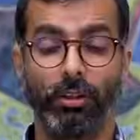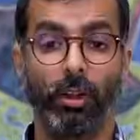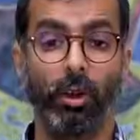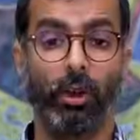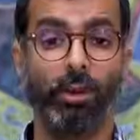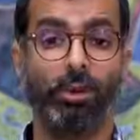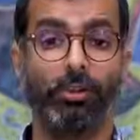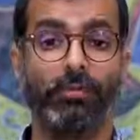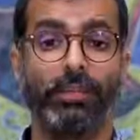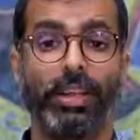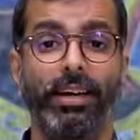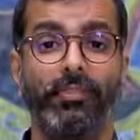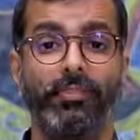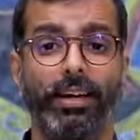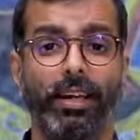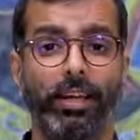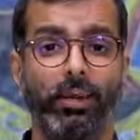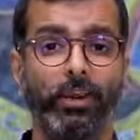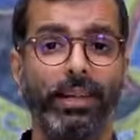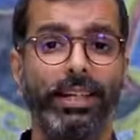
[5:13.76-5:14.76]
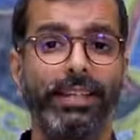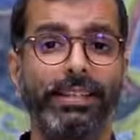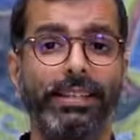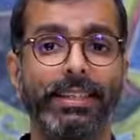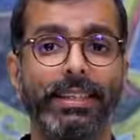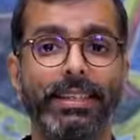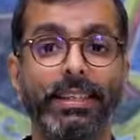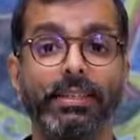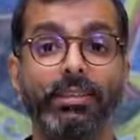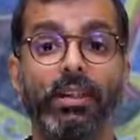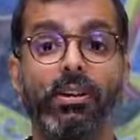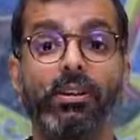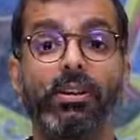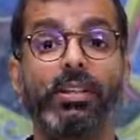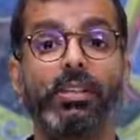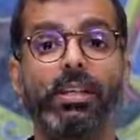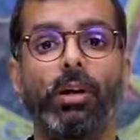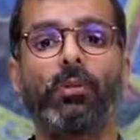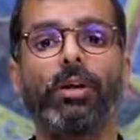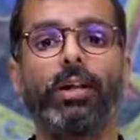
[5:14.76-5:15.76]
The launch of the Africa Twin DCT is a
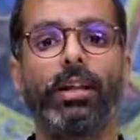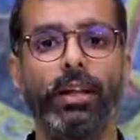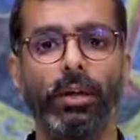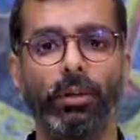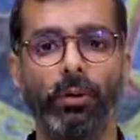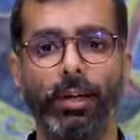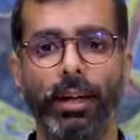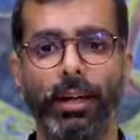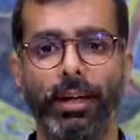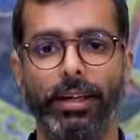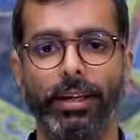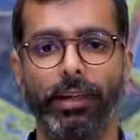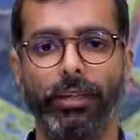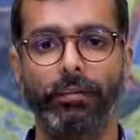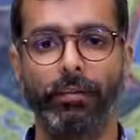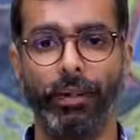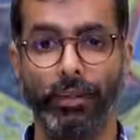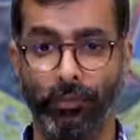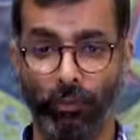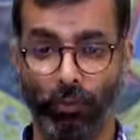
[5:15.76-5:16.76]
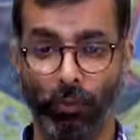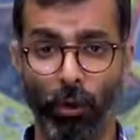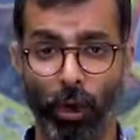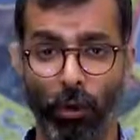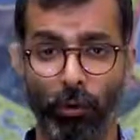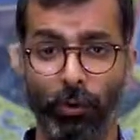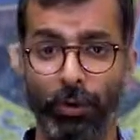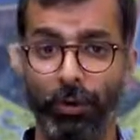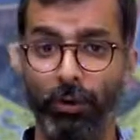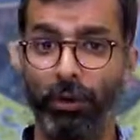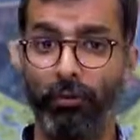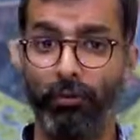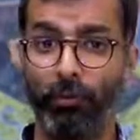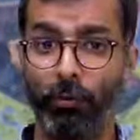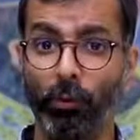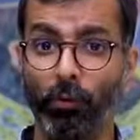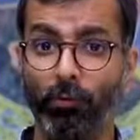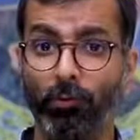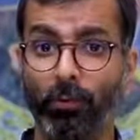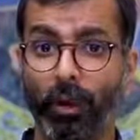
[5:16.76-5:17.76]
resoundingly good idea, but if you want one, you'll have to
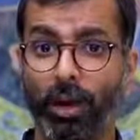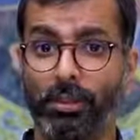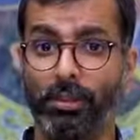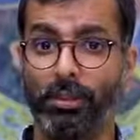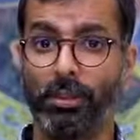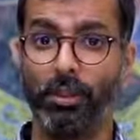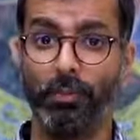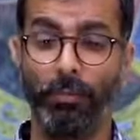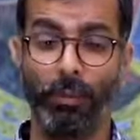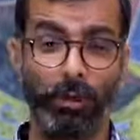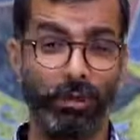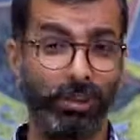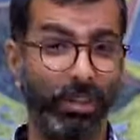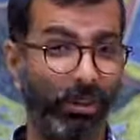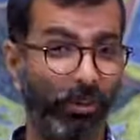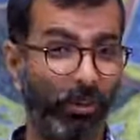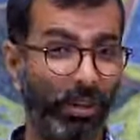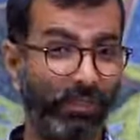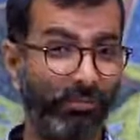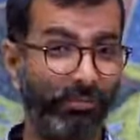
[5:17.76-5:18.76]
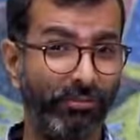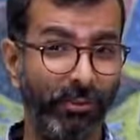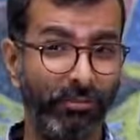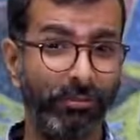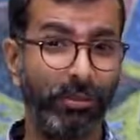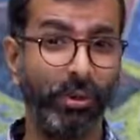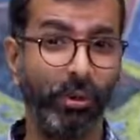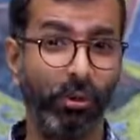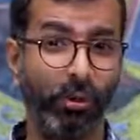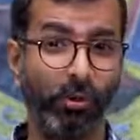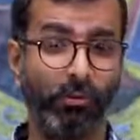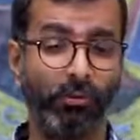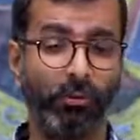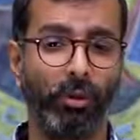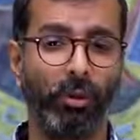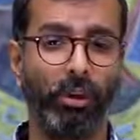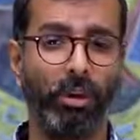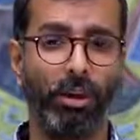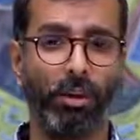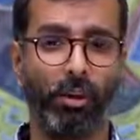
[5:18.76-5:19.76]
move fast because there are only 50 on
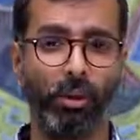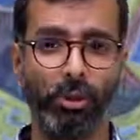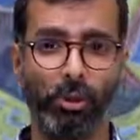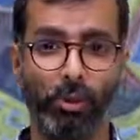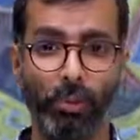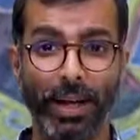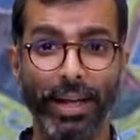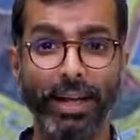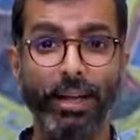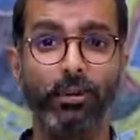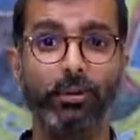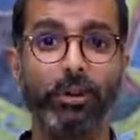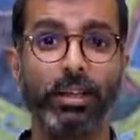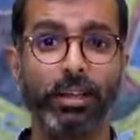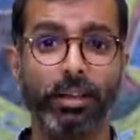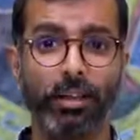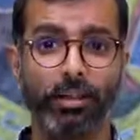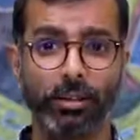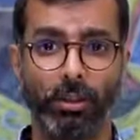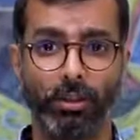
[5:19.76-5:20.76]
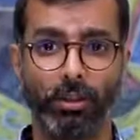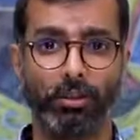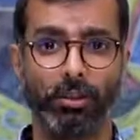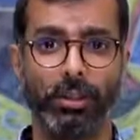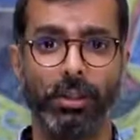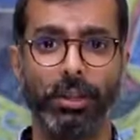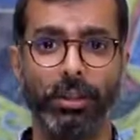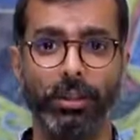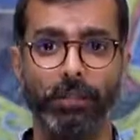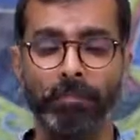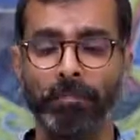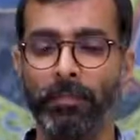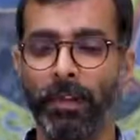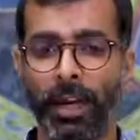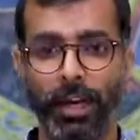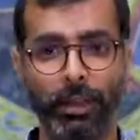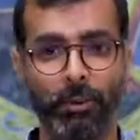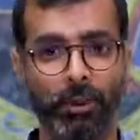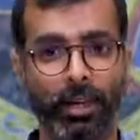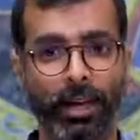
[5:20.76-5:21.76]
offer across 22 dealers across India,
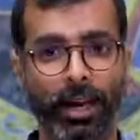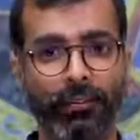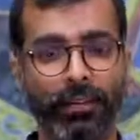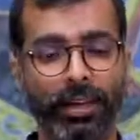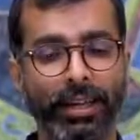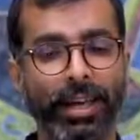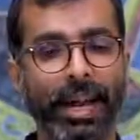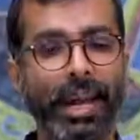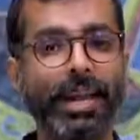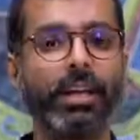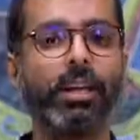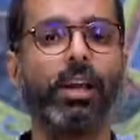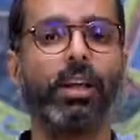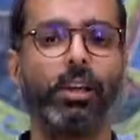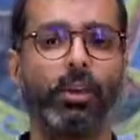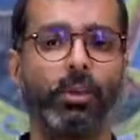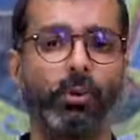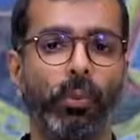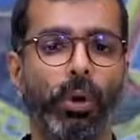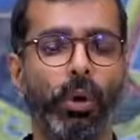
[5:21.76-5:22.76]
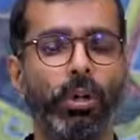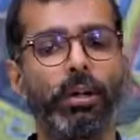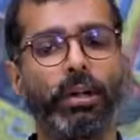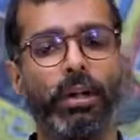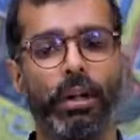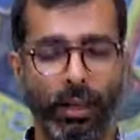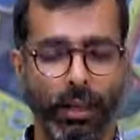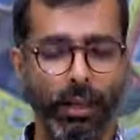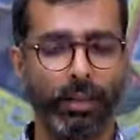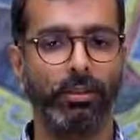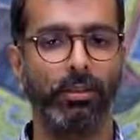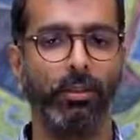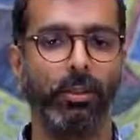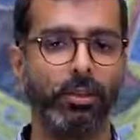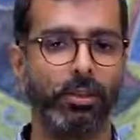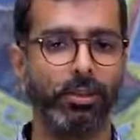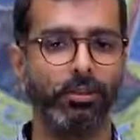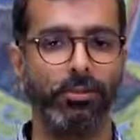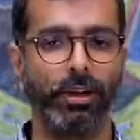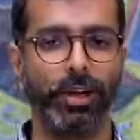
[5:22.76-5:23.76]
and you can have it in any color you want as long
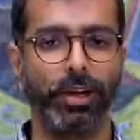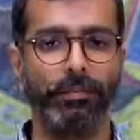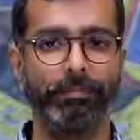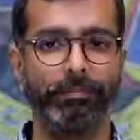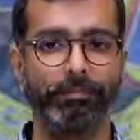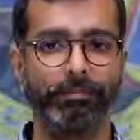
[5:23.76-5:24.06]
as it's red.